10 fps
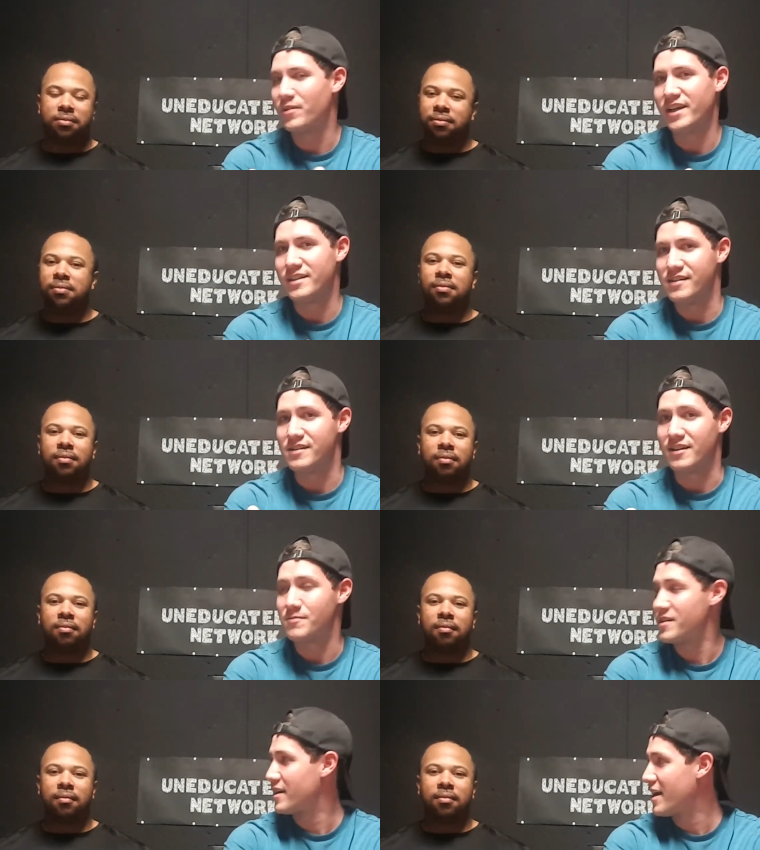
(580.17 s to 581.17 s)
Speaker 1: playing these
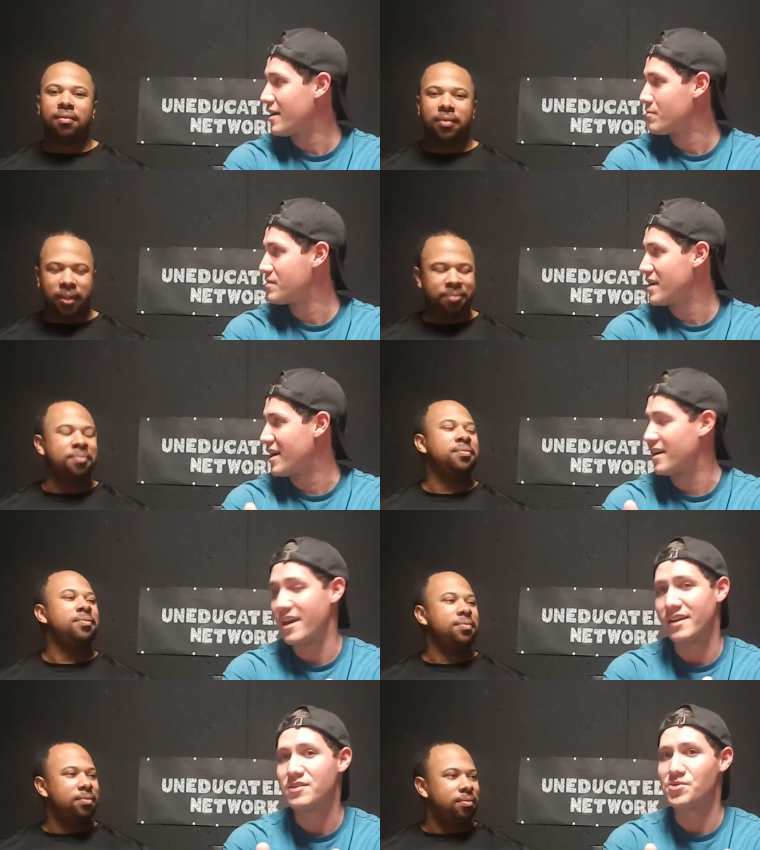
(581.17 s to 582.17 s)
Clemson games mm-hmm. and,
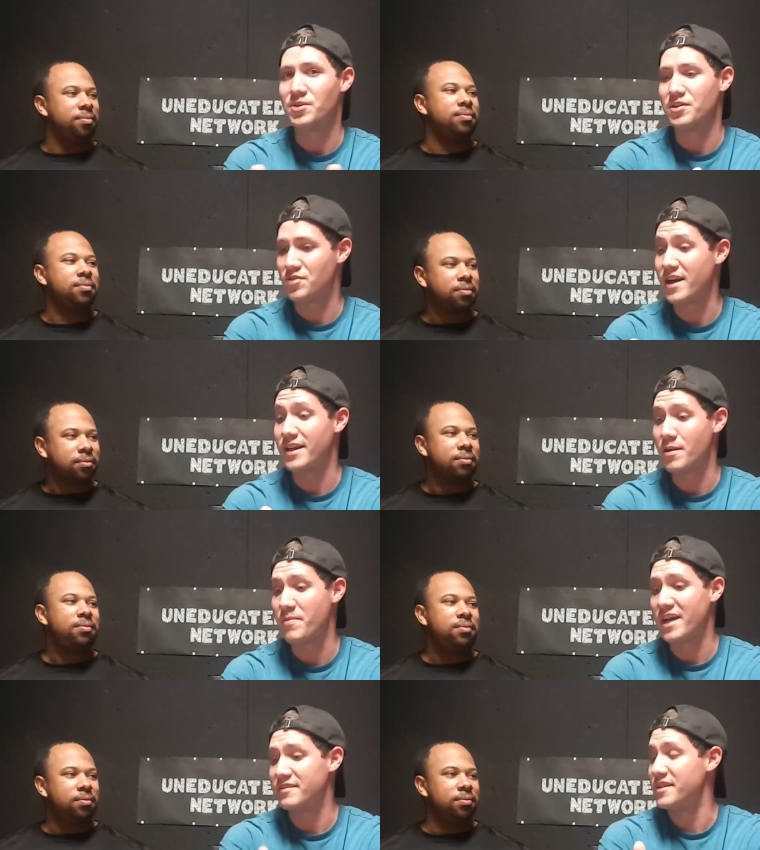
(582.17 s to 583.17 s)
and sort of try to get
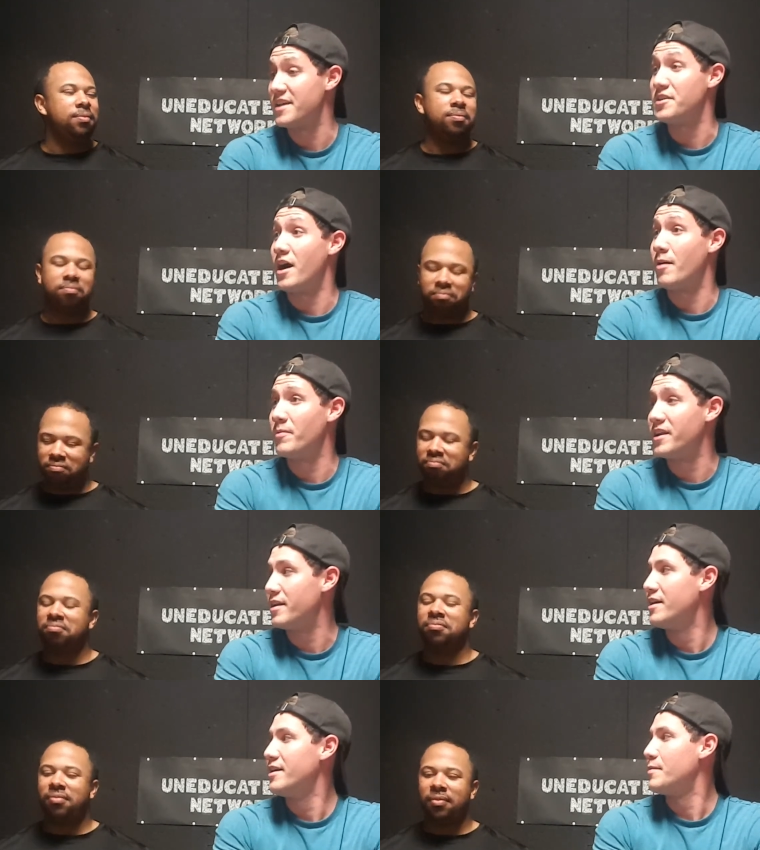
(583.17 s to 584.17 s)
back to that dominant
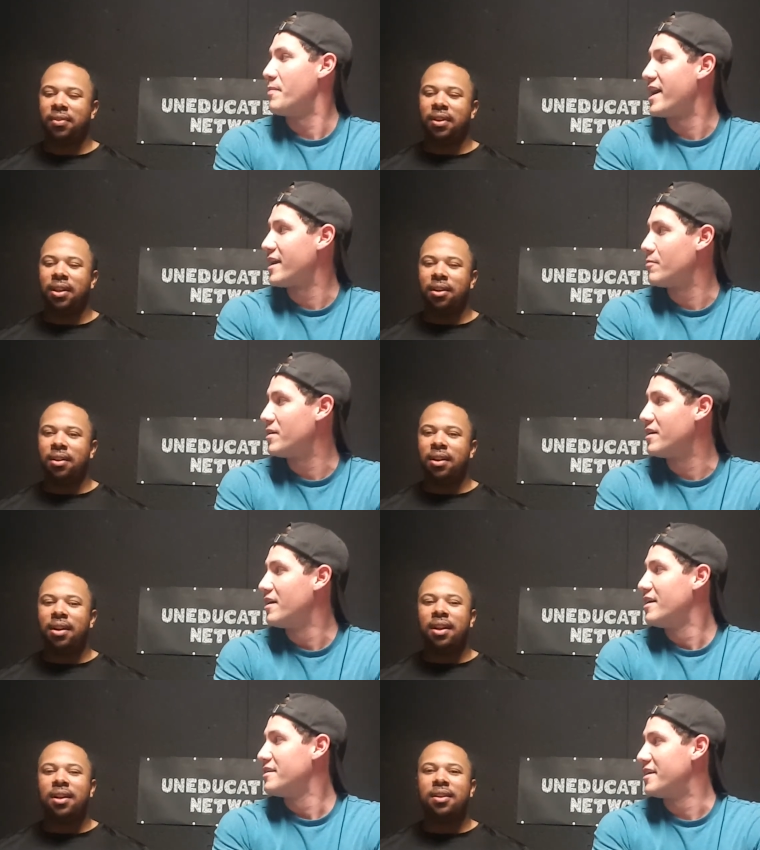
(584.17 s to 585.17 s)
Miami
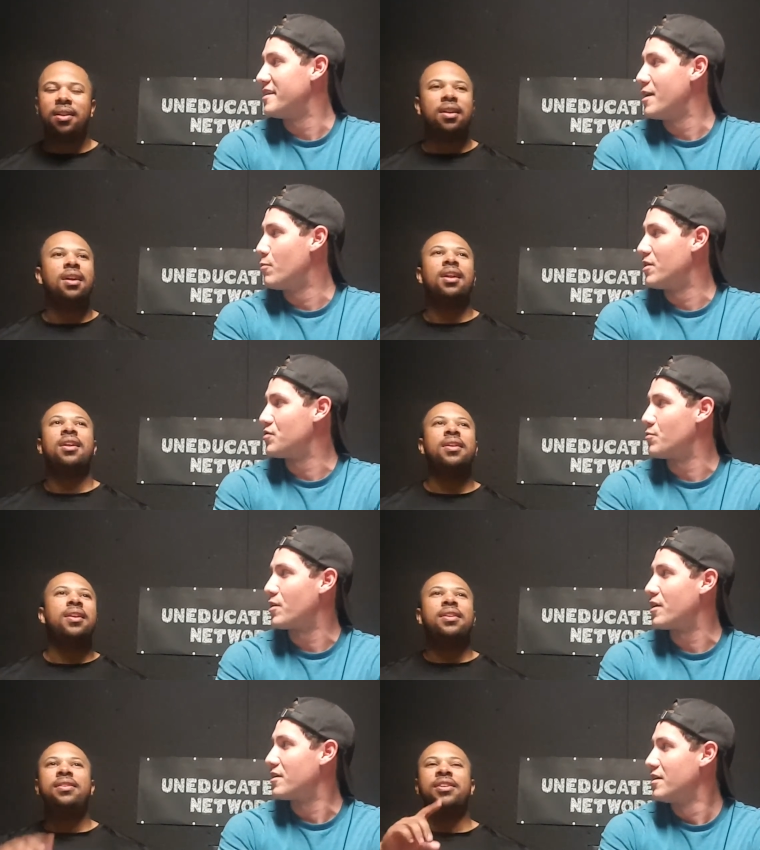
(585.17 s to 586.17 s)
that they once
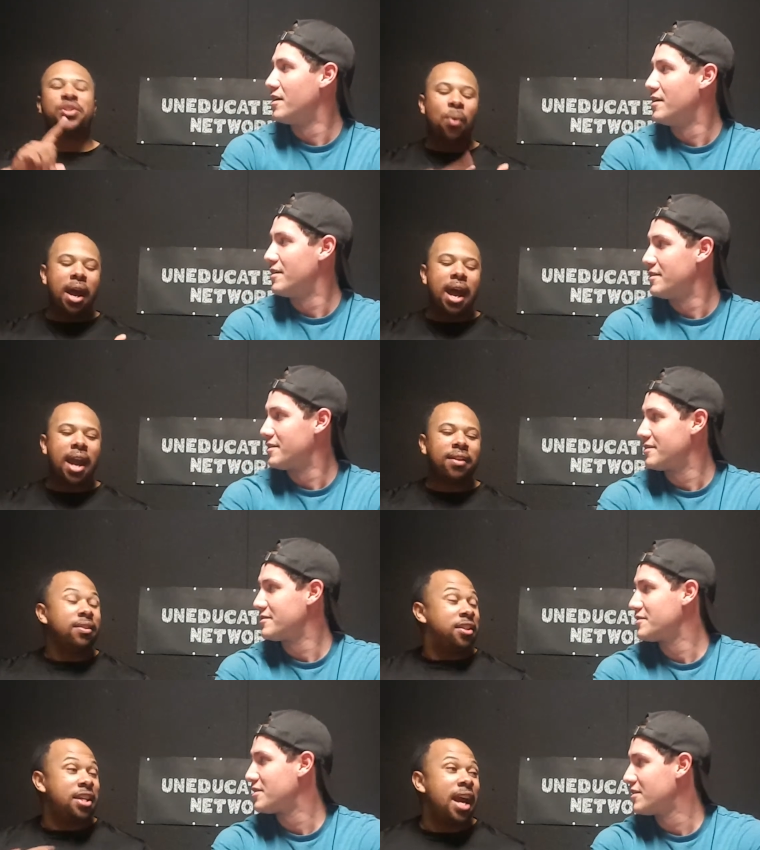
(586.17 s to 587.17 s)
were.
Speaker 2: The swag,
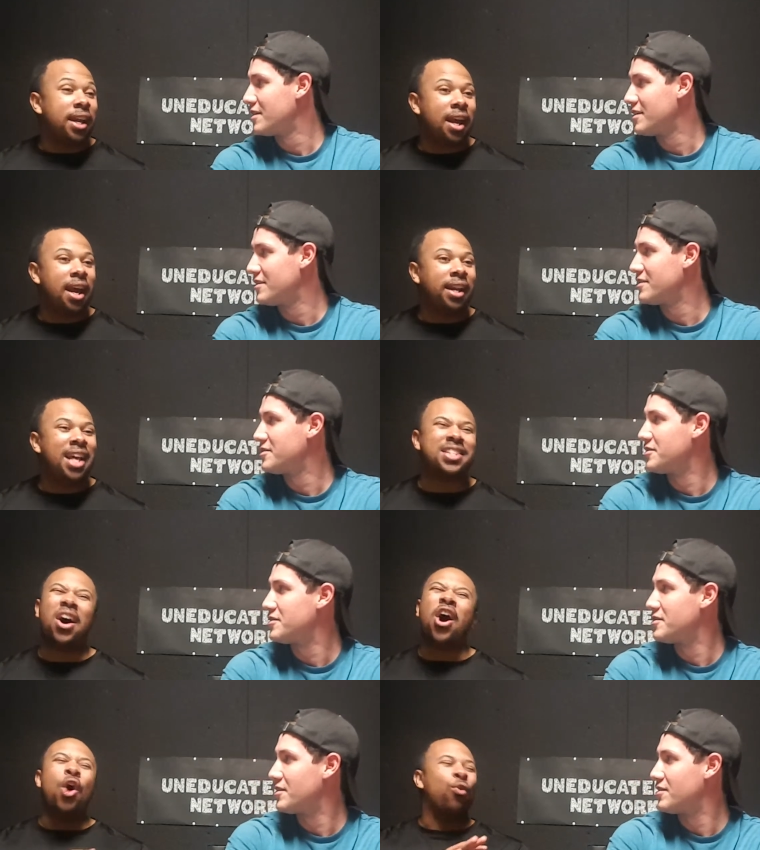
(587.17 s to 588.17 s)
the chain gang, that's
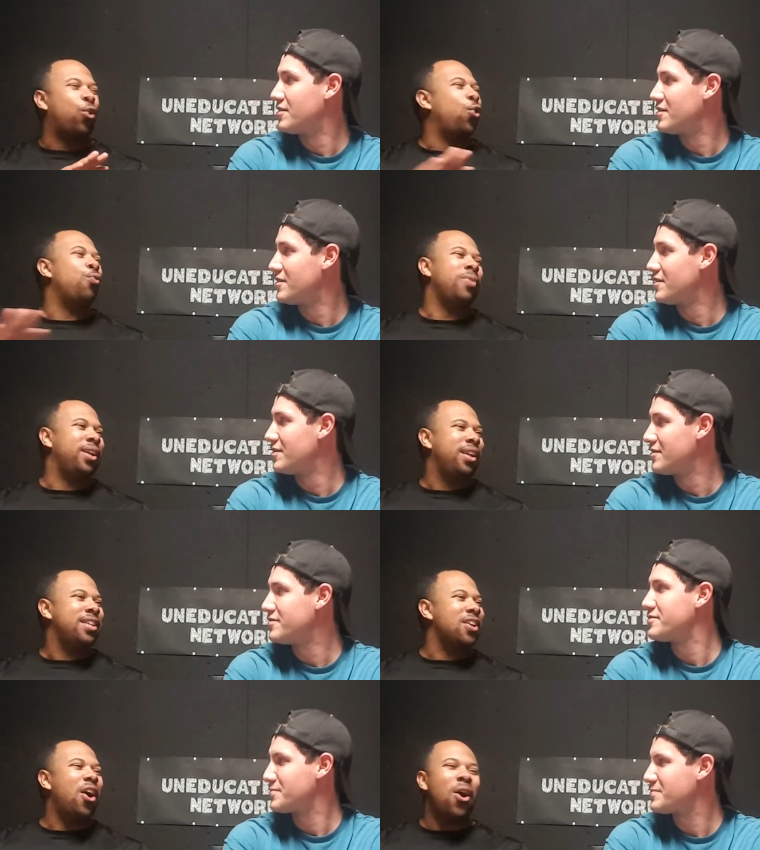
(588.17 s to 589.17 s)
all recruitment. That's
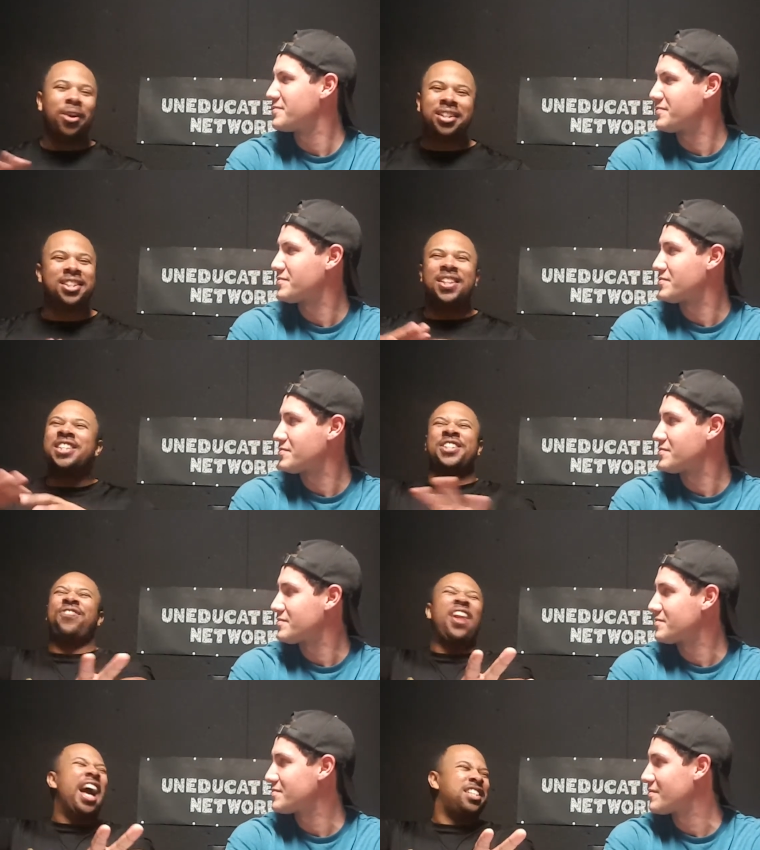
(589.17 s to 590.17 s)
all. It's just it's just
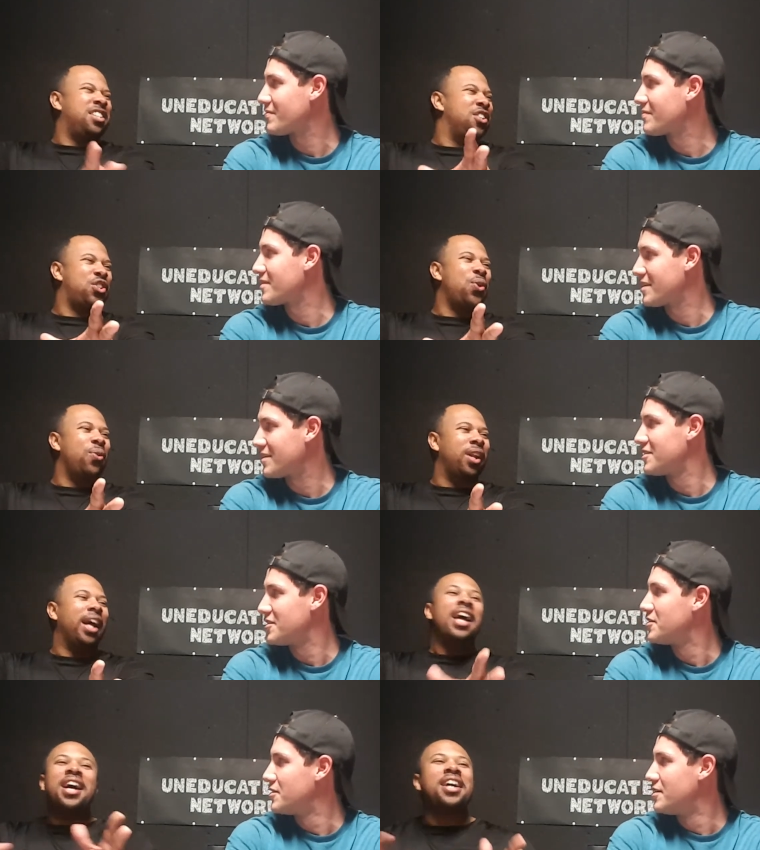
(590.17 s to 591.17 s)
flash, just showing it. Like
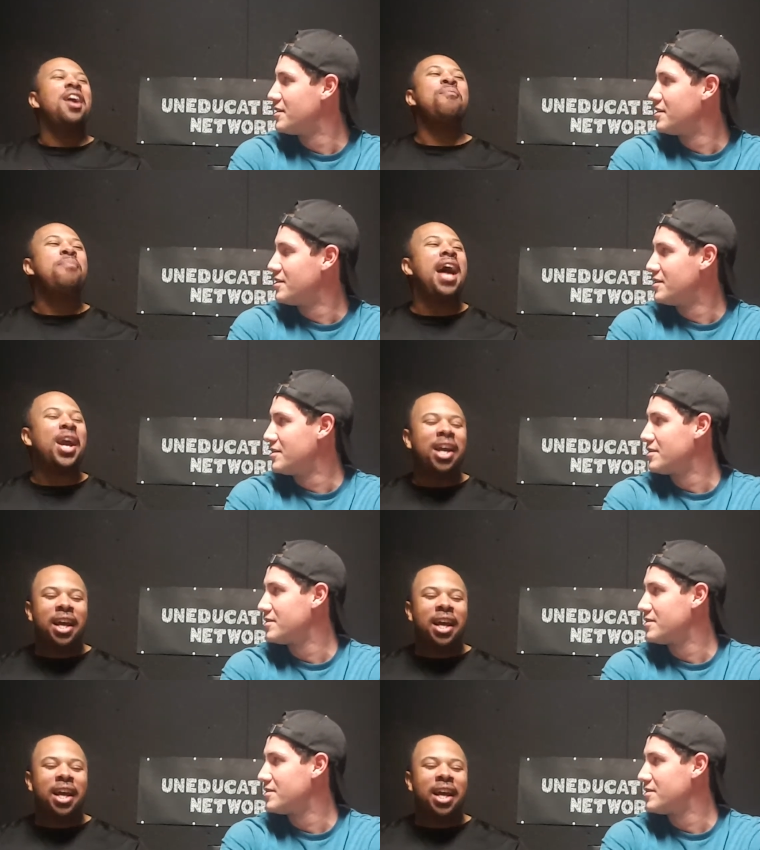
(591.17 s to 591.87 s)
come back,